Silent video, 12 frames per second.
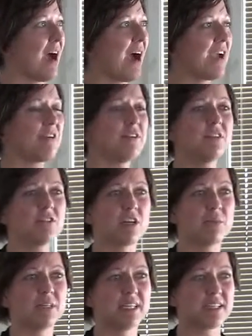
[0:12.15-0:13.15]
I heard the
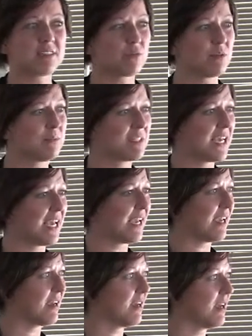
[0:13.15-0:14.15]
gentleman next to him
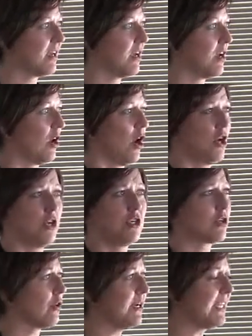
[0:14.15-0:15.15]
say,
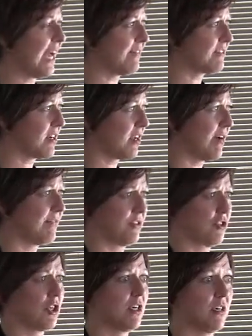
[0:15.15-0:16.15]
"You're going to have to cut off the
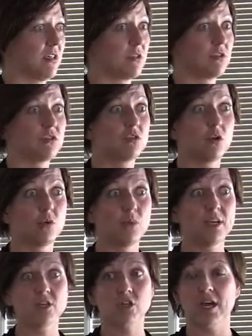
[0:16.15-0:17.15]
shirt." To
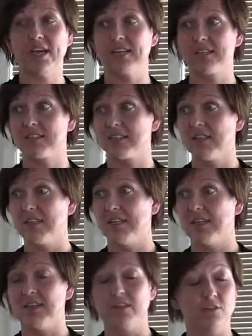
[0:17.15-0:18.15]
which I
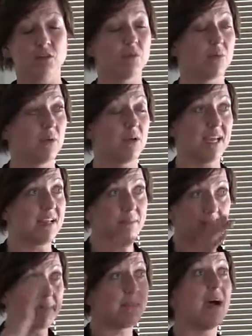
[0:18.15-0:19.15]
exclaimed,
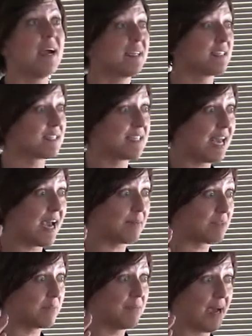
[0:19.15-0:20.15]
in my mind
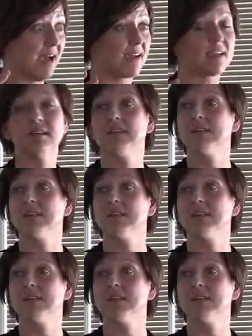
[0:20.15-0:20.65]
snapped back,